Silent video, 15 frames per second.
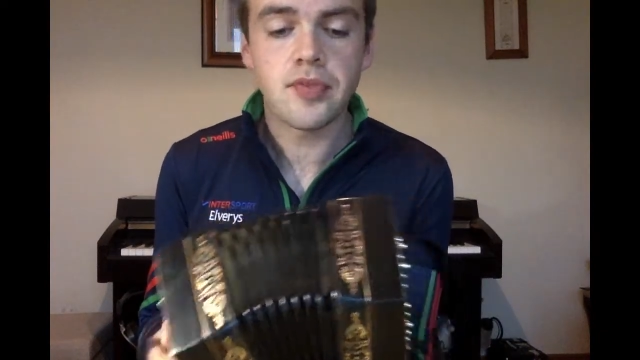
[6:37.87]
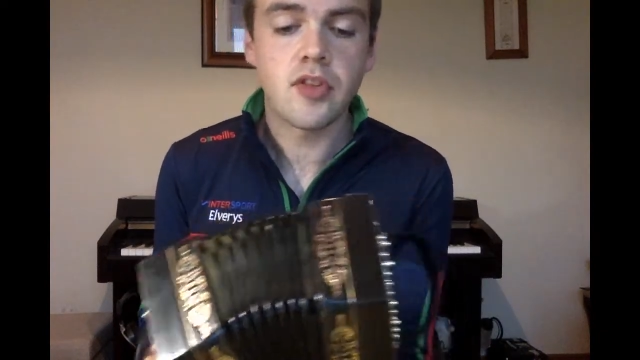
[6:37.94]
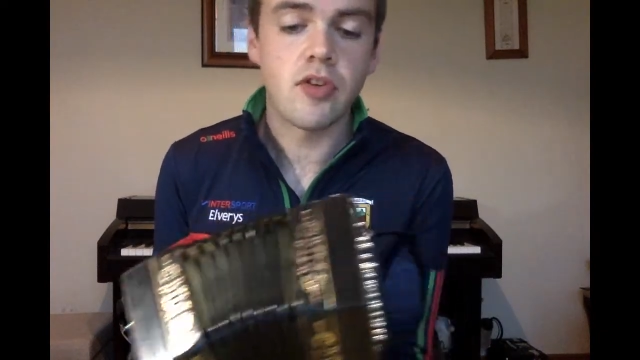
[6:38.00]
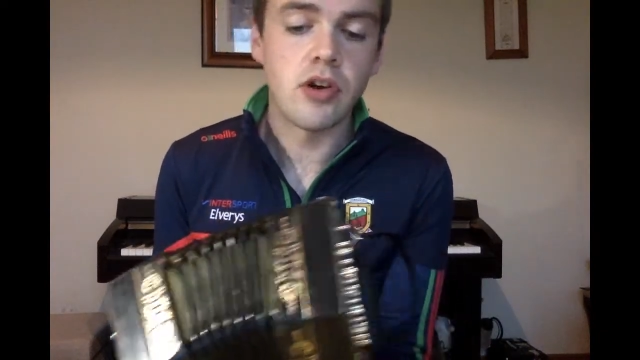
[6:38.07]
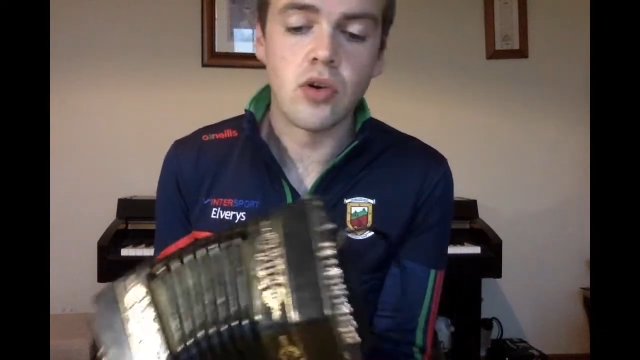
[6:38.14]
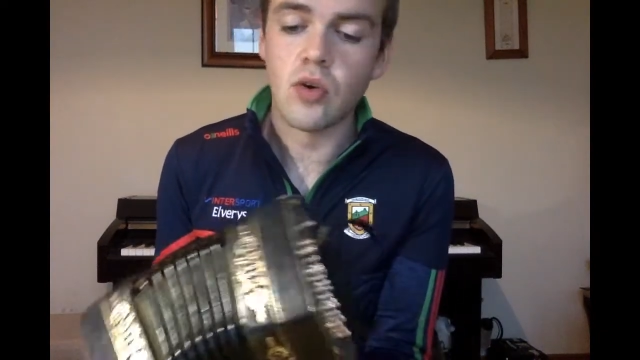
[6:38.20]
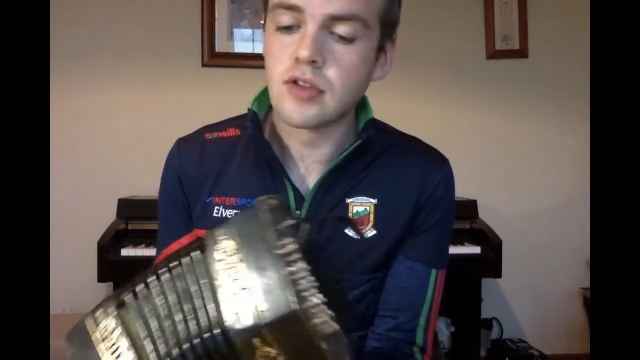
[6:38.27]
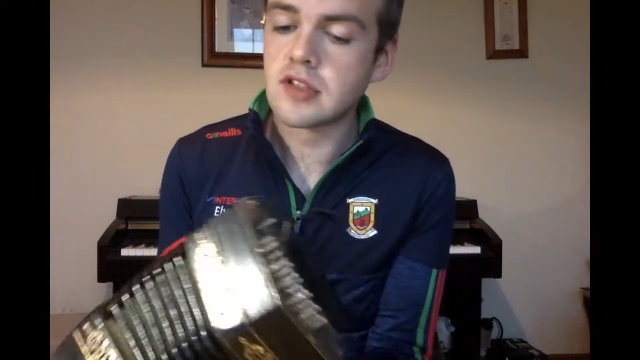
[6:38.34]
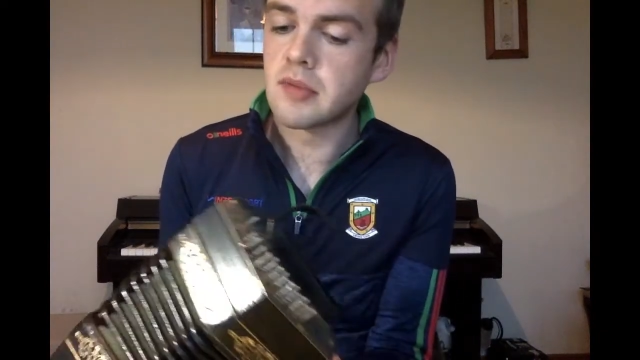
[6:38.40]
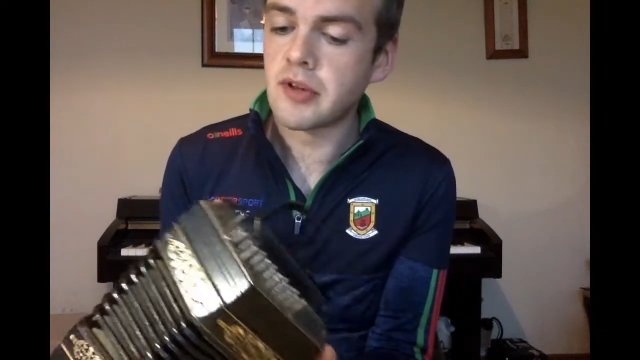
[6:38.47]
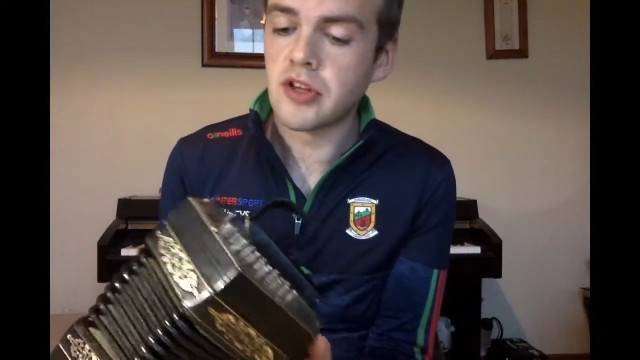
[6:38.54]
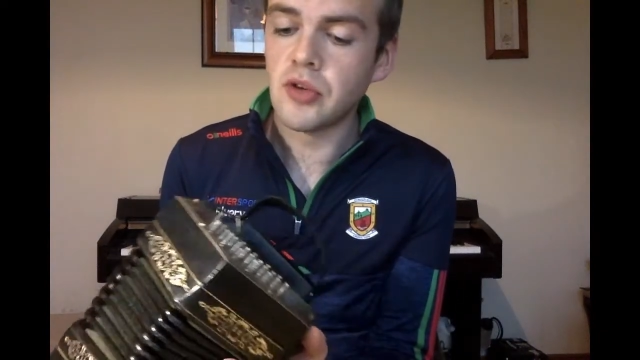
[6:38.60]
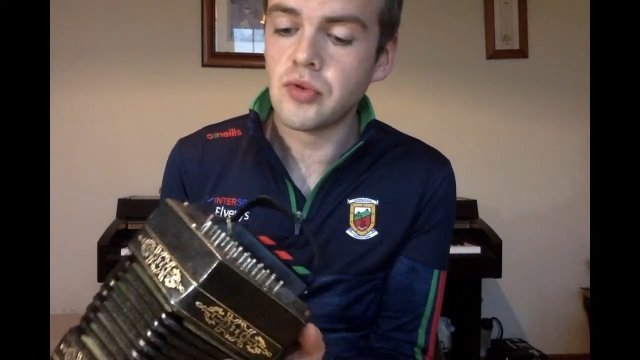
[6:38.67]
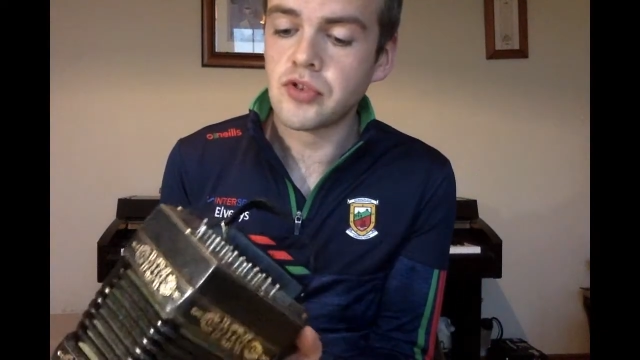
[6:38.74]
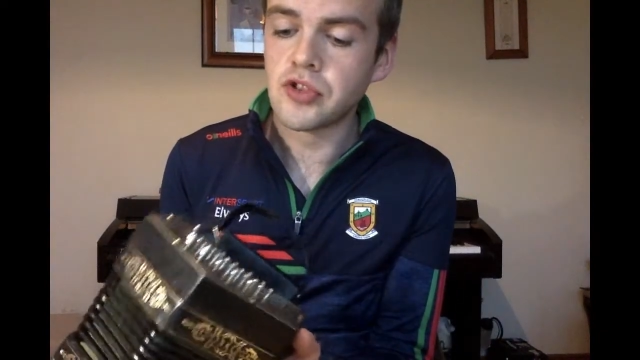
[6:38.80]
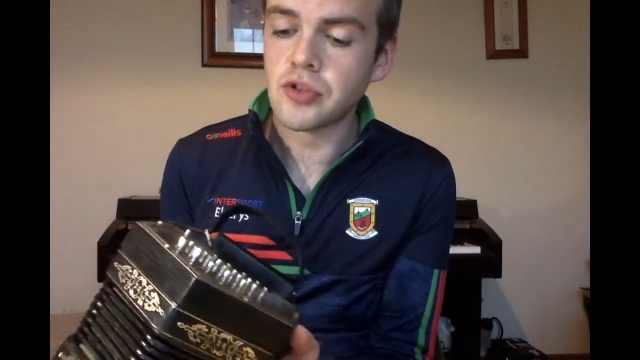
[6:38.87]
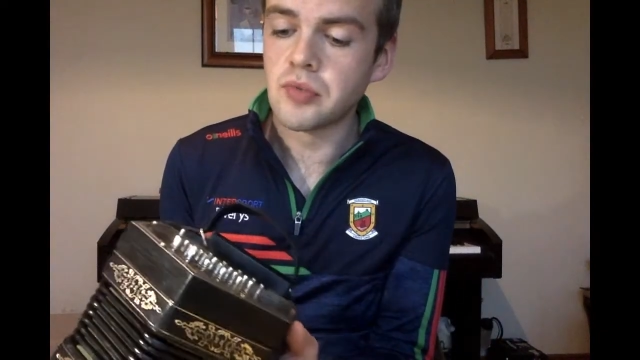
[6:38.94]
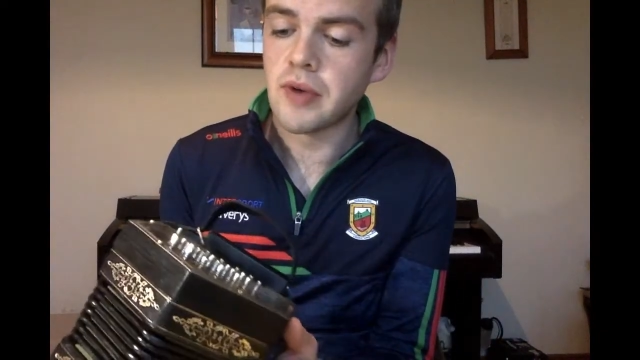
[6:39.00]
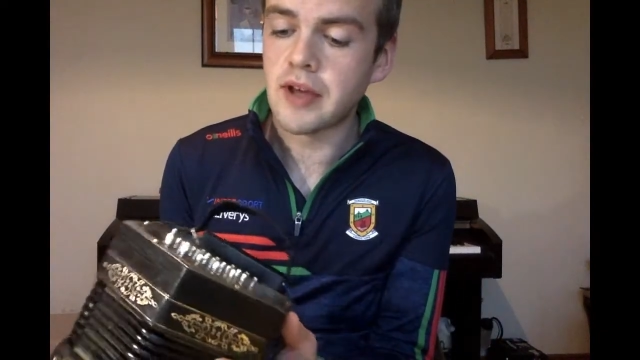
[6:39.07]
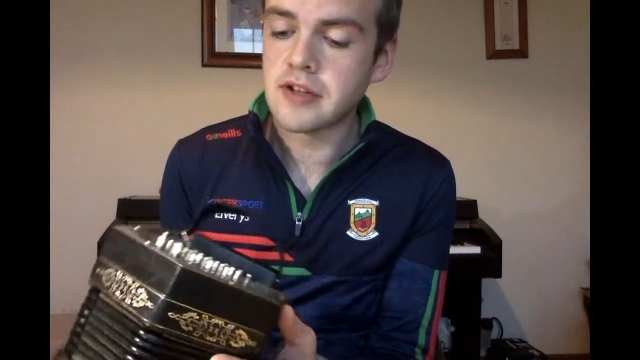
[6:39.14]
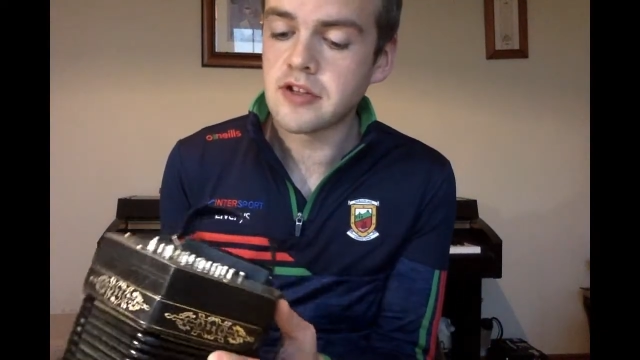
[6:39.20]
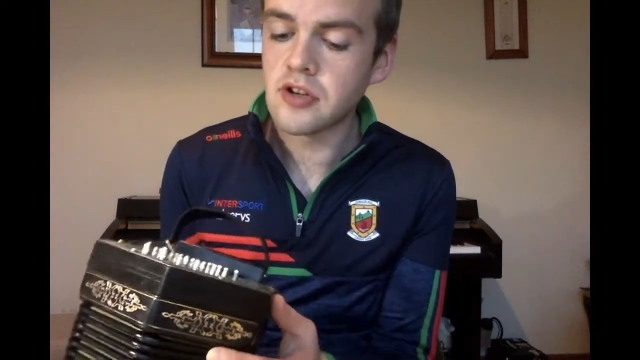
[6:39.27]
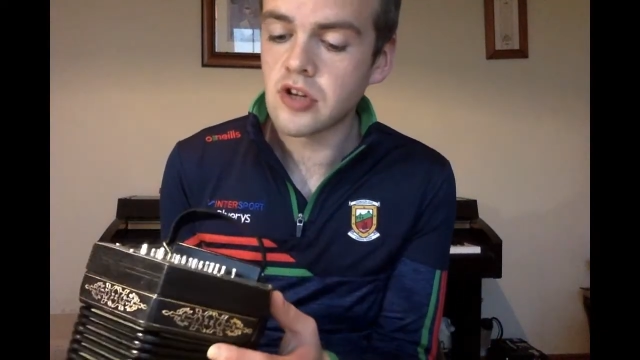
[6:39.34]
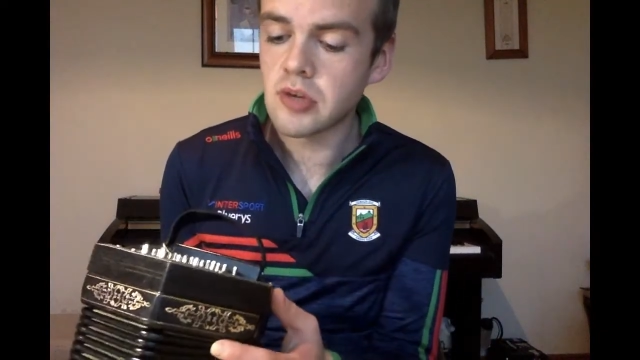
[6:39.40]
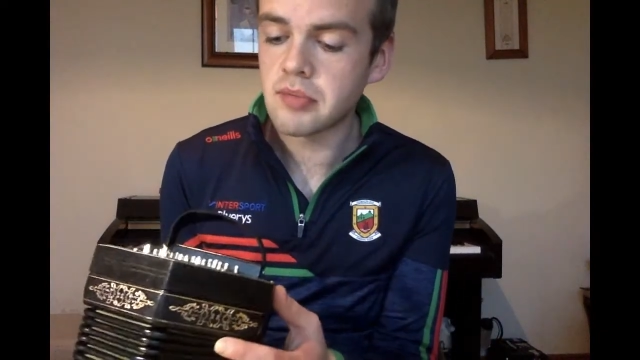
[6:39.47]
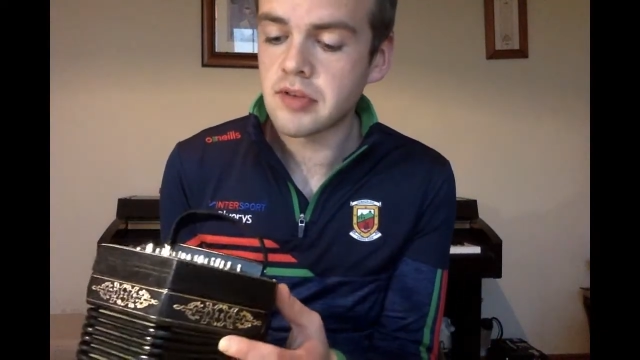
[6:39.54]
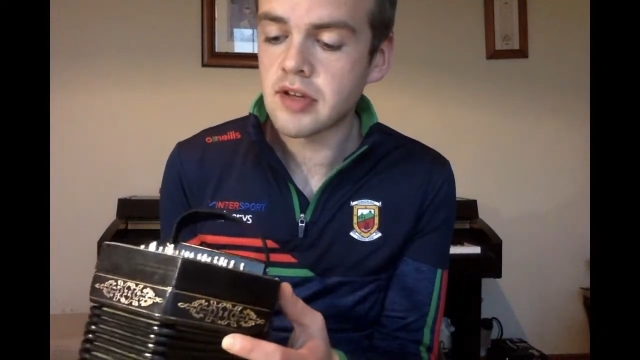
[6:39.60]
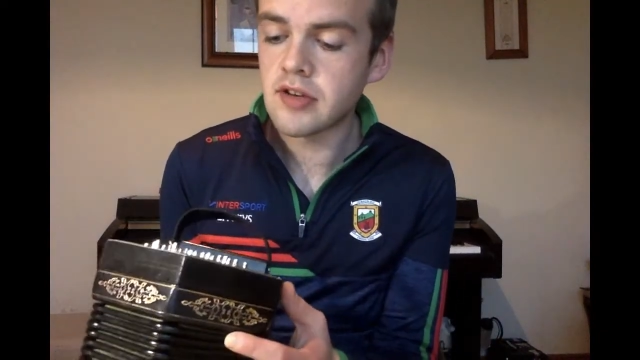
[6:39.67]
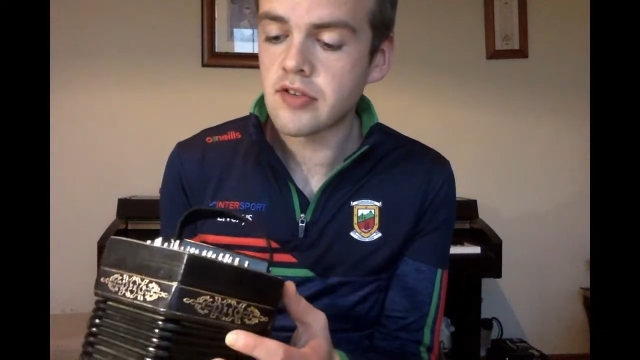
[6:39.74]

There are loads of them on YouTube, and to look up the